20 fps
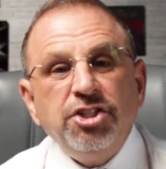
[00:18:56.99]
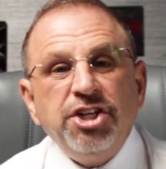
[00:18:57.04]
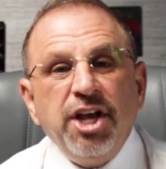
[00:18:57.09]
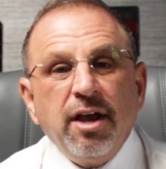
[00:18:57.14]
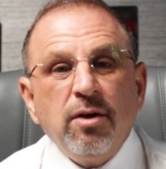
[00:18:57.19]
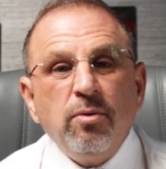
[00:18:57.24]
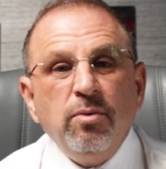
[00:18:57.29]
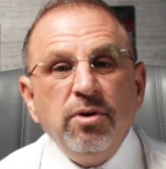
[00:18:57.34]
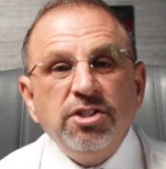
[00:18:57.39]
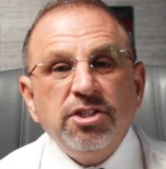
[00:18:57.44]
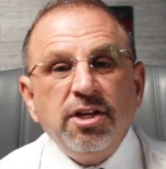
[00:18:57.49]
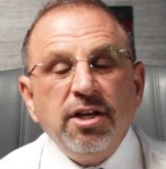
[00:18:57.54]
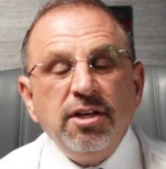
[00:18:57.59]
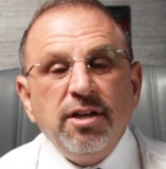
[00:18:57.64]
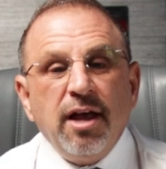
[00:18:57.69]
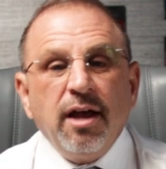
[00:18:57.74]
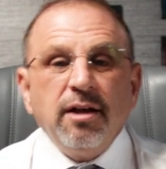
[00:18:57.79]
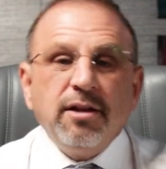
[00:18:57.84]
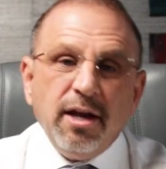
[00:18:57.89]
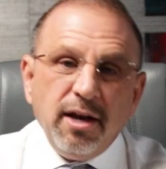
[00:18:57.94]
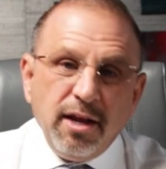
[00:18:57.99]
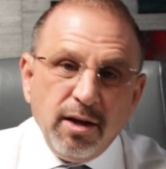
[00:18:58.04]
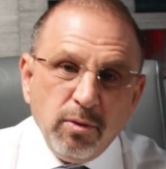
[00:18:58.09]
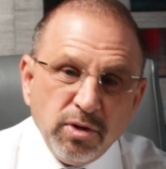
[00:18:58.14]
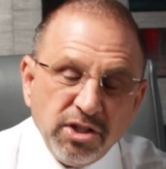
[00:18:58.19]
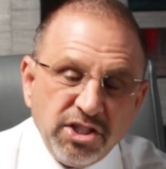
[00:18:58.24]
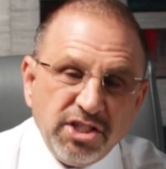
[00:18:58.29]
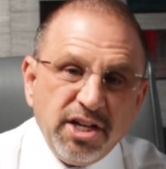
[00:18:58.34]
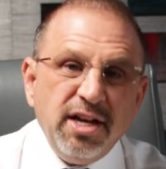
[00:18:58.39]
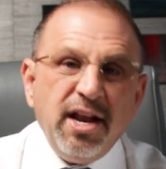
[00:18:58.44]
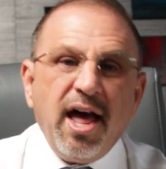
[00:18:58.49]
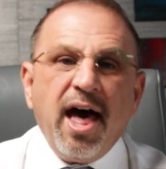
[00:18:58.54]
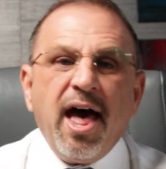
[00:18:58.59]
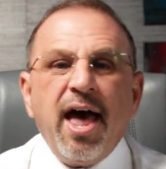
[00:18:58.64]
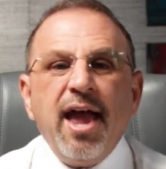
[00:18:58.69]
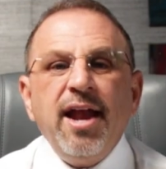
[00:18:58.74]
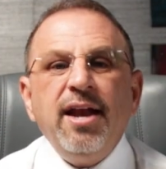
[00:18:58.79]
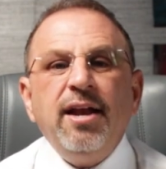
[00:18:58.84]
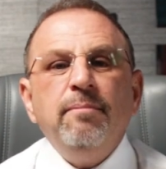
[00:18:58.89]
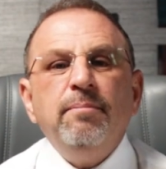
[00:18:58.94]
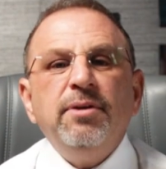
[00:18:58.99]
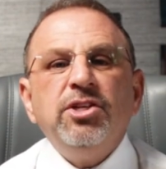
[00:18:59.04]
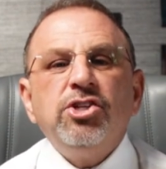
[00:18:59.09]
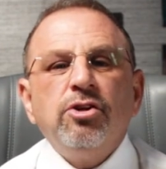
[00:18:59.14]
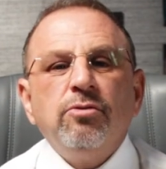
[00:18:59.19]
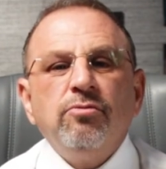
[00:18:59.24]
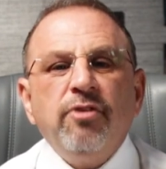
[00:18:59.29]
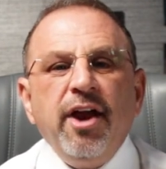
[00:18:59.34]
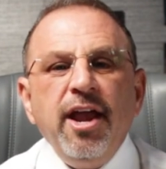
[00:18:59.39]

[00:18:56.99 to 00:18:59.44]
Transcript: check was conducted, he was denied, and Mr.